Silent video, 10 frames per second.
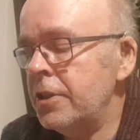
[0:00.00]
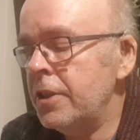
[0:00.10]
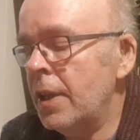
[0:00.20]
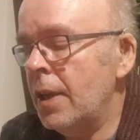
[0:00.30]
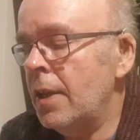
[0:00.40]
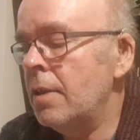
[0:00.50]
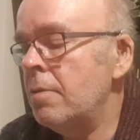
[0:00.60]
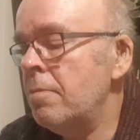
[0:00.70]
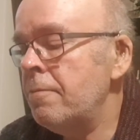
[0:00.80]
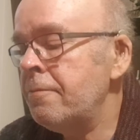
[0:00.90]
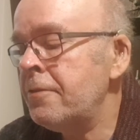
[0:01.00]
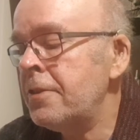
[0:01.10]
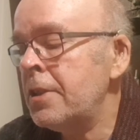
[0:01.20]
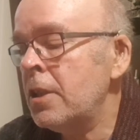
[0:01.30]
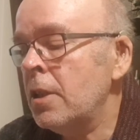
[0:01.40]
Can't
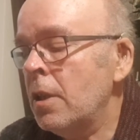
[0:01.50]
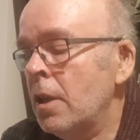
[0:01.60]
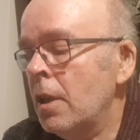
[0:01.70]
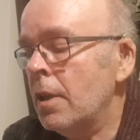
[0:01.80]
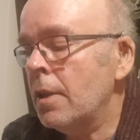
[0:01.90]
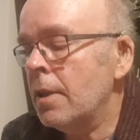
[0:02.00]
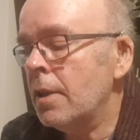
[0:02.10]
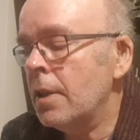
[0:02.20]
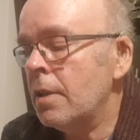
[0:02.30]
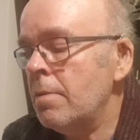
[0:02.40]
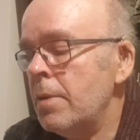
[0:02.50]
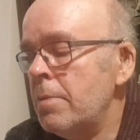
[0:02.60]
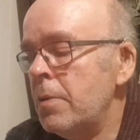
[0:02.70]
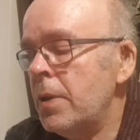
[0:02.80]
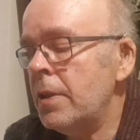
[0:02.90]
remember
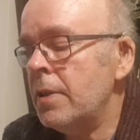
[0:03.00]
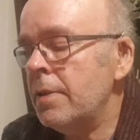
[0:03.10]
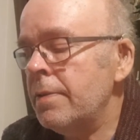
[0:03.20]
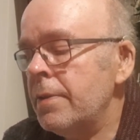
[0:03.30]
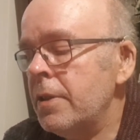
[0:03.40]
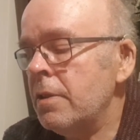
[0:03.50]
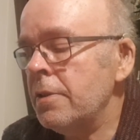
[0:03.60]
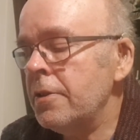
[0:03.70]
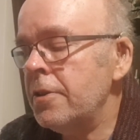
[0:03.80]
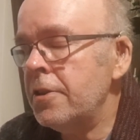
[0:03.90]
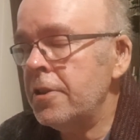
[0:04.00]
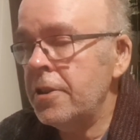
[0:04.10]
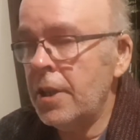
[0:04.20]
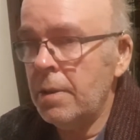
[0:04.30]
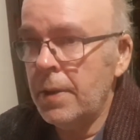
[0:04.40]
when I've got to
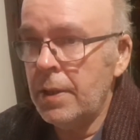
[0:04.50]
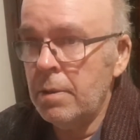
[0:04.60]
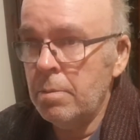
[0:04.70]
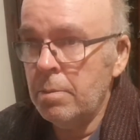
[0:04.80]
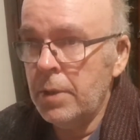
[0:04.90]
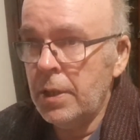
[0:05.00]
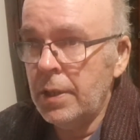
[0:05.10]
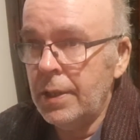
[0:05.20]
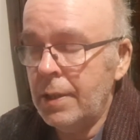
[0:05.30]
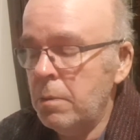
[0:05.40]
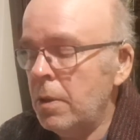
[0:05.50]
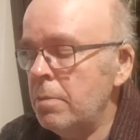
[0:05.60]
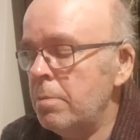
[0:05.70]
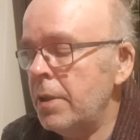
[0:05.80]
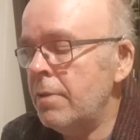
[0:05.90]
sow it, but it
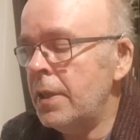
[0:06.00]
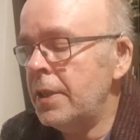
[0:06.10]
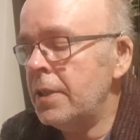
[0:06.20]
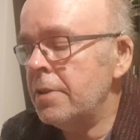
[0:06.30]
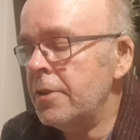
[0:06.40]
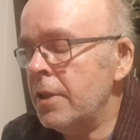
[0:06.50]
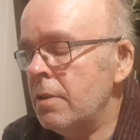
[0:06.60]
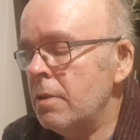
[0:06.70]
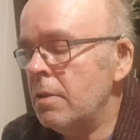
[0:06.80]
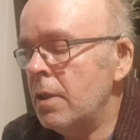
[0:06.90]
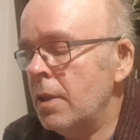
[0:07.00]
won't be ready until